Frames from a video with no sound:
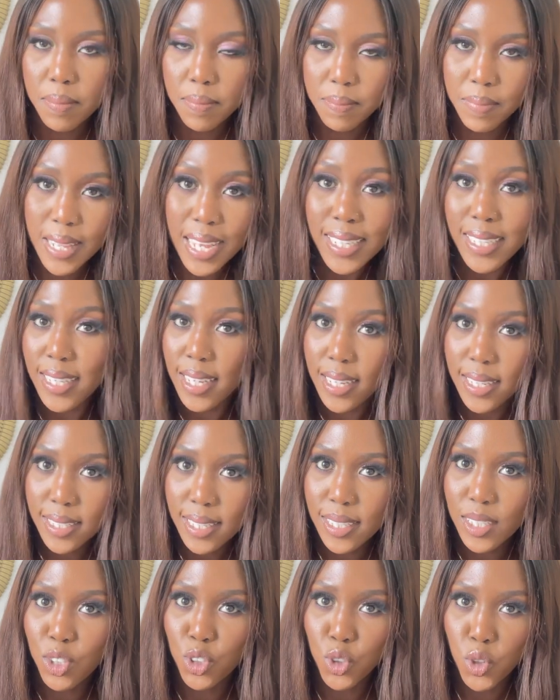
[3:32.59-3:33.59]
that's the
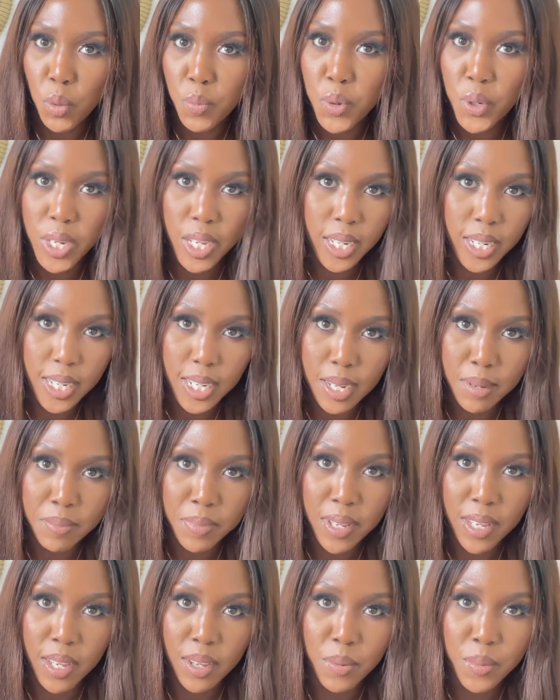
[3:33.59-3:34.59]
easiest job you can come
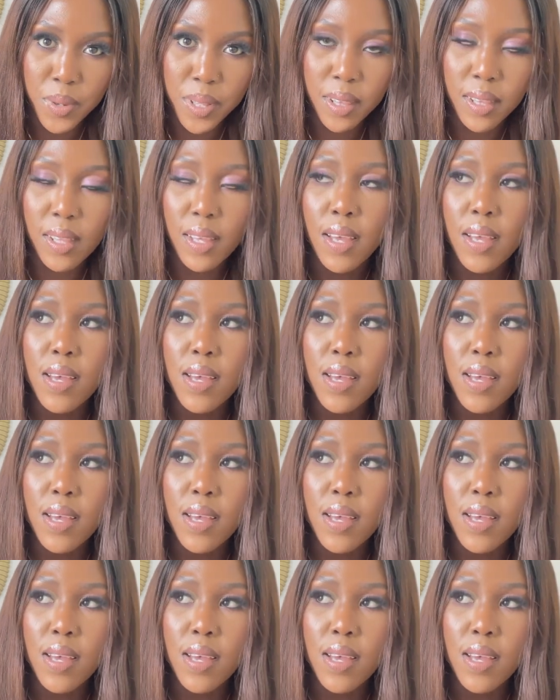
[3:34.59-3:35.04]
here with.